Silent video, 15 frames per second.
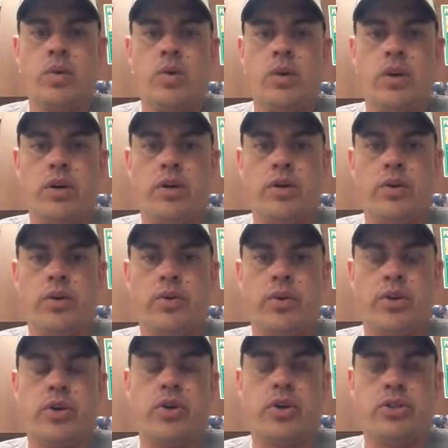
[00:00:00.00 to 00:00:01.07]
where you
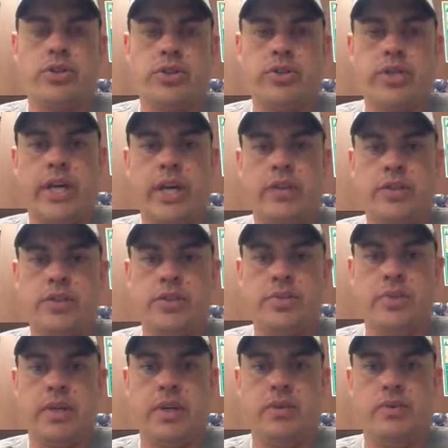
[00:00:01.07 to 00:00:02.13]
encouraged or
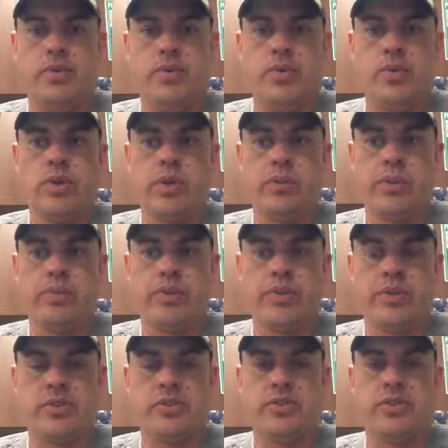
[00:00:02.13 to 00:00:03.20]
challenged me to come up
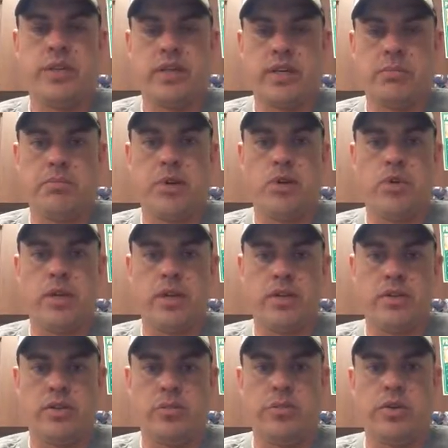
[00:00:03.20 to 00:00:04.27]
with a student component a
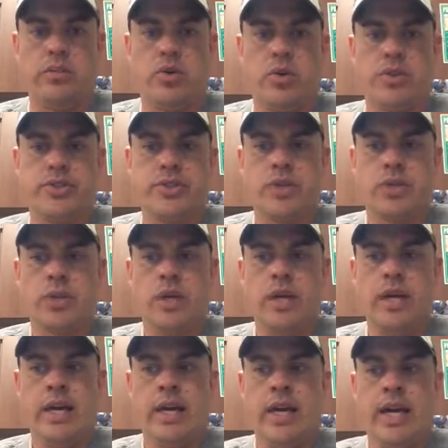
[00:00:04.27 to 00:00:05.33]
little bit more. So
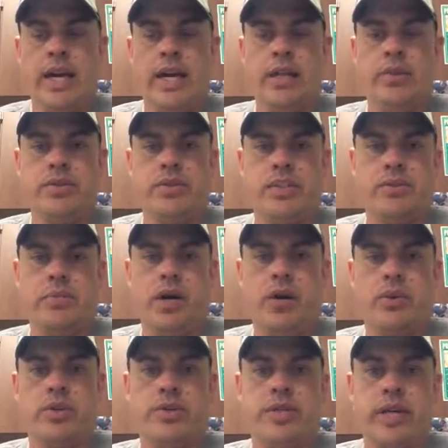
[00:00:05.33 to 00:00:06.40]
I use these
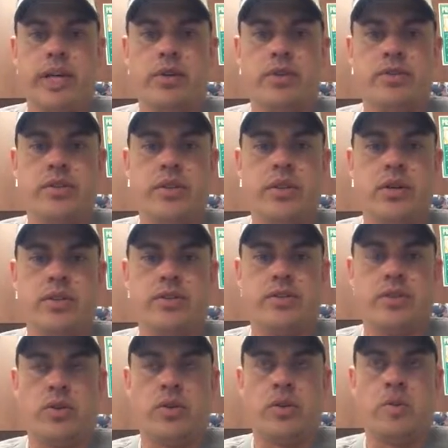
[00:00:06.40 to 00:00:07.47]
power standards
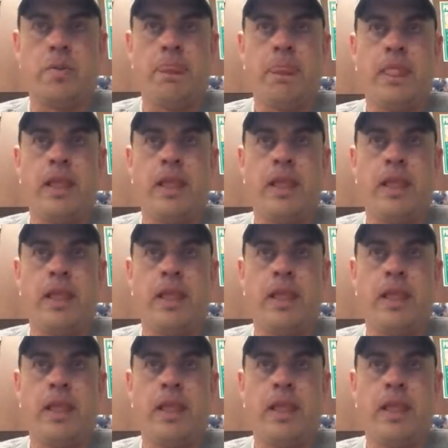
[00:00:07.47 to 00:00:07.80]
also